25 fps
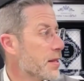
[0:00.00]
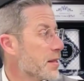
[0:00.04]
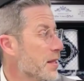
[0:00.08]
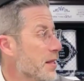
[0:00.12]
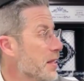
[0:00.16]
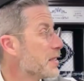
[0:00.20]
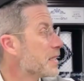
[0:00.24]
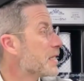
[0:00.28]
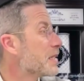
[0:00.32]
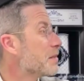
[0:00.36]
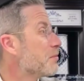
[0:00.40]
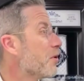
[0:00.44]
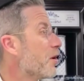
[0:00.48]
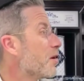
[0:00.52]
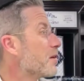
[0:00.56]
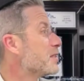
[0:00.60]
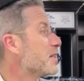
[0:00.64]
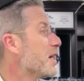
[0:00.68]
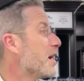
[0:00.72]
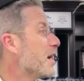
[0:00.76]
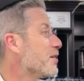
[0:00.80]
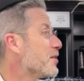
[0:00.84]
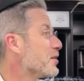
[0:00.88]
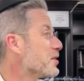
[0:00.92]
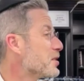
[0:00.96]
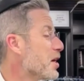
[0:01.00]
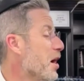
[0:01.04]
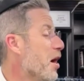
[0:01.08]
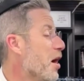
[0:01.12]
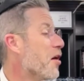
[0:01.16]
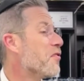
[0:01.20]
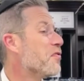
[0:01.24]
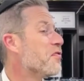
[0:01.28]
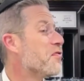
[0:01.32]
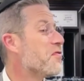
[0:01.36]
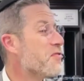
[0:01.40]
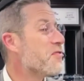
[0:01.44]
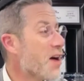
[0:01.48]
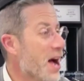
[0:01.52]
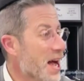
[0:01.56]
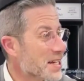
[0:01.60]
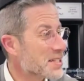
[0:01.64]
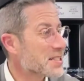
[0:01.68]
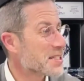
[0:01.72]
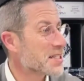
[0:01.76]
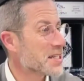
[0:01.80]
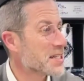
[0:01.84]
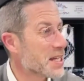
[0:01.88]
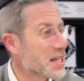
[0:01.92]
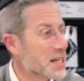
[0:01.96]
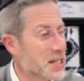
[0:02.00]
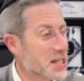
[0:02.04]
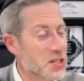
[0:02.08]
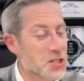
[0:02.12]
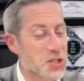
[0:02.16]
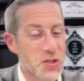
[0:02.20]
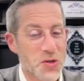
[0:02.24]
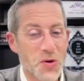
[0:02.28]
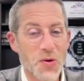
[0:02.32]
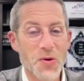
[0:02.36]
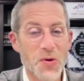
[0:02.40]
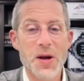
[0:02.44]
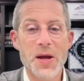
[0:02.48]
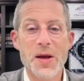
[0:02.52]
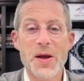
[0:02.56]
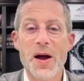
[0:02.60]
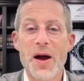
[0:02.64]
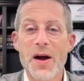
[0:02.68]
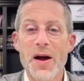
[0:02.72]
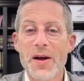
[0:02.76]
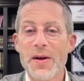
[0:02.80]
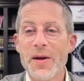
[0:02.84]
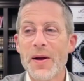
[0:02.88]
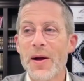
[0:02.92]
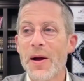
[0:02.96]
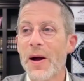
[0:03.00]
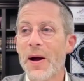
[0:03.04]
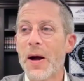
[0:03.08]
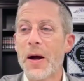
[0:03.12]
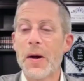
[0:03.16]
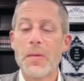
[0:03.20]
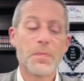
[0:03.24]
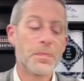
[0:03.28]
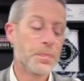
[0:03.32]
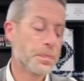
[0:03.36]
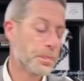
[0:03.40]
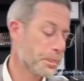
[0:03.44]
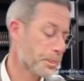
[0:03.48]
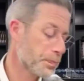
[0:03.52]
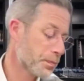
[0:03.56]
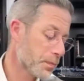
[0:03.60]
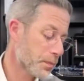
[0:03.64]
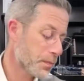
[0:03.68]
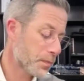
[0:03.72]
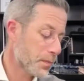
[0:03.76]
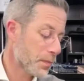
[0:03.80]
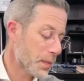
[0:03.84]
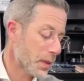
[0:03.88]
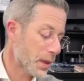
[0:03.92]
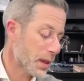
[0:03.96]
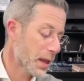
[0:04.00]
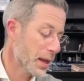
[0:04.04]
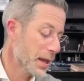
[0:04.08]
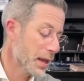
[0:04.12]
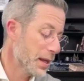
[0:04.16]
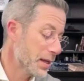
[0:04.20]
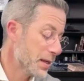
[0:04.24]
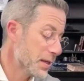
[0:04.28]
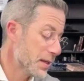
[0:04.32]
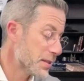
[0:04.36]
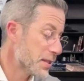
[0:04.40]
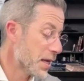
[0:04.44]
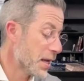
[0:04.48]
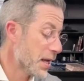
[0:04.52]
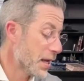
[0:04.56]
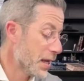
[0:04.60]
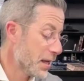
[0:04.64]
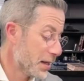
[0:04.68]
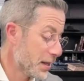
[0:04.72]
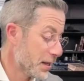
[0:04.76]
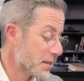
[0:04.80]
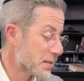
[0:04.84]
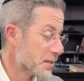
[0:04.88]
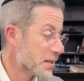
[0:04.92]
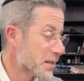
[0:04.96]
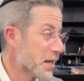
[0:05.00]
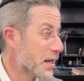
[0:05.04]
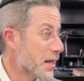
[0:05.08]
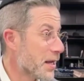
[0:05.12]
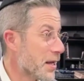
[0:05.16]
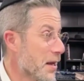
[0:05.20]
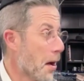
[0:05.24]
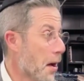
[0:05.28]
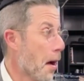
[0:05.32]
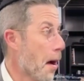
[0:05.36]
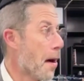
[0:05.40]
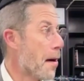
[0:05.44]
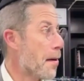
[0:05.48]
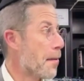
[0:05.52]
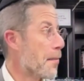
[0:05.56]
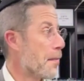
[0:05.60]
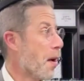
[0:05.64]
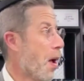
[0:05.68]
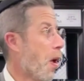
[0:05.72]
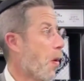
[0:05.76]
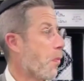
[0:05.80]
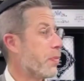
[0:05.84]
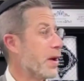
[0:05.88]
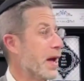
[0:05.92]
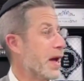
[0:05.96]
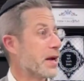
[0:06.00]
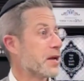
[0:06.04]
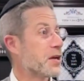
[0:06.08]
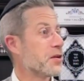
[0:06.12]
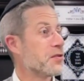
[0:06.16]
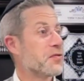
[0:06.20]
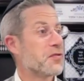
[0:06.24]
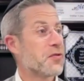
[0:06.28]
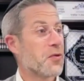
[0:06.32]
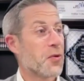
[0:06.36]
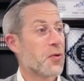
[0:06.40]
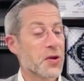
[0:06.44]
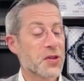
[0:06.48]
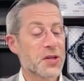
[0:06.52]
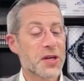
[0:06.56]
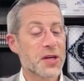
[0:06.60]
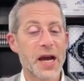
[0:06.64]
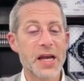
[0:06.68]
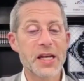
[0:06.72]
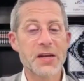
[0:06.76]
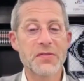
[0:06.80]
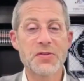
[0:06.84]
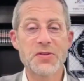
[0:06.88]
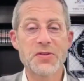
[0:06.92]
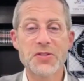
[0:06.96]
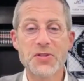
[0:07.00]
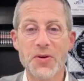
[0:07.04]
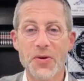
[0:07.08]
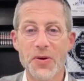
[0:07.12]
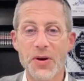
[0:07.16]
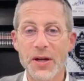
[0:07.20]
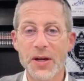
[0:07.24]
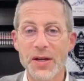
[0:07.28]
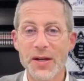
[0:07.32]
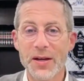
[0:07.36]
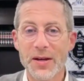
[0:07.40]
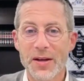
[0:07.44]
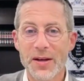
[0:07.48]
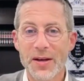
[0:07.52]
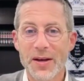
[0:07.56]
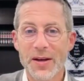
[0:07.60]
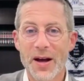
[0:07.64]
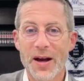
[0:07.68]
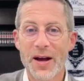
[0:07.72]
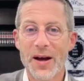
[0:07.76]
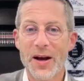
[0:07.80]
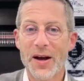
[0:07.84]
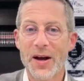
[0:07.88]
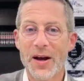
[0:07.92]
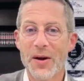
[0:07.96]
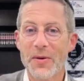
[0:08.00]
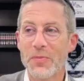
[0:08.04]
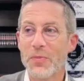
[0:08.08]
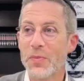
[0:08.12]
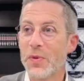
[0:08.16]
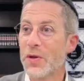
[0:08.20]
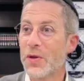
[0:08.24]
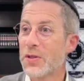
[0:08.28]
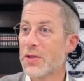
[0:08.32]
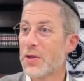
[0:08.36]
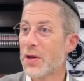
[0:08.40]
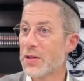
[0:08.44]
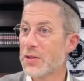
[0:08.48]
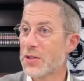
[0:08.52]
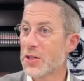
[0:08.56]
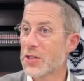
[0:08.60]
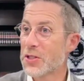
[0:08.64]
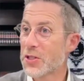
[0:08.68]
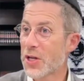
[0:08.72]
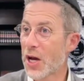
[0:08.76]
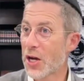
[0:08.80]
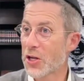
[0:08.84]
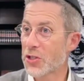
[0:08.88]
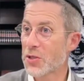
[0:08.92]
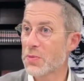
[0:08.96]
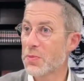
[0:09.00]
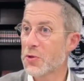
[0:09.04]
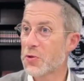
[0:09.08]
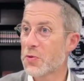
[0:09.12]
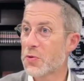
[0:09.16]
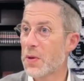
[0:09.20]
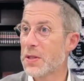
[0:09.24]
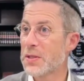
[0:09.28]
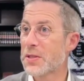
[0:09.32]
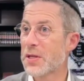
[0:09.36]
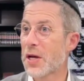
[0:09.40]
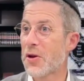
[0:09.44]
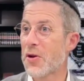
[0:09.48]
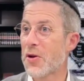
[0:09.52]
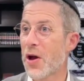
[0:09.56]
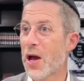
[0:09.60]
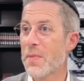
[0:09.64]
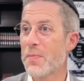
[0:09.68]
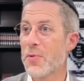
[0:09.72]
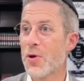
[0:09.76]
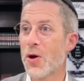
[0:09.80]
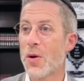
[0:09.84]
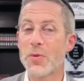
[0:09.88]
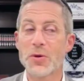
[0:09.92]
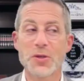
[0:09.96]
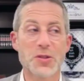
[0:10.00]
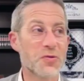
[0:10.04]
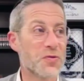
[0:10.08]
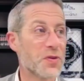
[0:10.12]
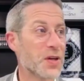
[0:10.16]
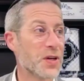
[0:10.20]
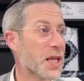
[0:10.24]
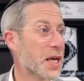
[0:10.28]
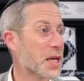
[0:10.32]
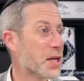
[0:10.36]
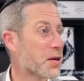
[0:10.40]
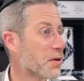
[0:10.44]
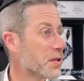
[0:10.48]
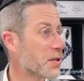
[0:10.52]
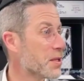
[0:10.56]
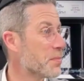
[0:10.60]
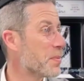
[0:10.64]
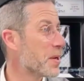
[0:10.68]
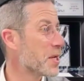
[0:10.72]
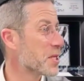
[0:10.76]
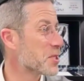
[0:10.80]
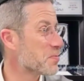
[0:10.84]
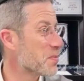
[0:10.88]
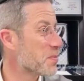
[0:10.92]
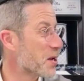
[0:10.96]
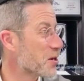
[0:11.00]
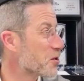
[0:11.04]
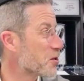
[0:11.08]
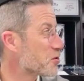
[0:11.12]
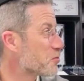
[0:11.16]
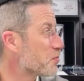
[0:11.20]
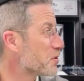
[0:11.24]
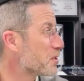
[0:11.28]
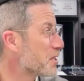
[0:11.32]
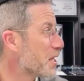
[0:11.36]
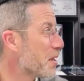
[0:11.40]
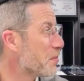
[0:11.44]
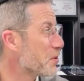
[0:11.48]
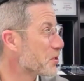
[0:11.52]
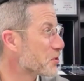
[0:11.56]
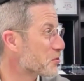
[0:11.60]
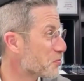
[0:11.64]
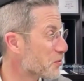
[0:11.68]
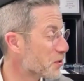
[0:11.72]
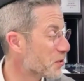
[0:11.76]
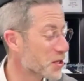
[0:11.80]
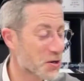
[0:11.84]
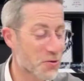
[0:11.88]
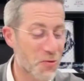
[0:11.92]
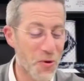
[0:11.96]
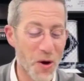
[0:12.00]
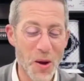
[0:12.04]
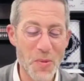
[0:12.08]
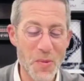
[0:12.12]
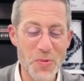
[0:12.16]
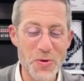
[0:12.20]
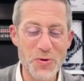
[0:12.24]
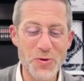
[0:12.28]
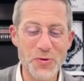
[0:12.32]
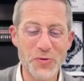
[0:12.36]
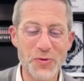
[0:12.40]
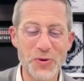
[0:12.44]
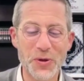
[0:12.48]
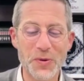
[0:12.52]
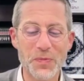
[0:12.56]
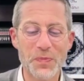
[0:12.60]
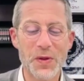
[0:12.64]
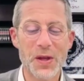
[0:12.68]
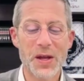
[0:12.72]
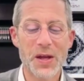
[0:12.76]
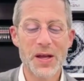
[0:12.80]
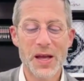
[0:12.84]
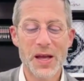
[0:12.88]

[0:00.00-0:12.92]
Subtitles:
Then the Gemara tells a fascinating story. It is a back and forth kind of a story, but a discussion between Tanaim. You almost feel like you're in the Beis Medrash with them. It's really quite beautiful.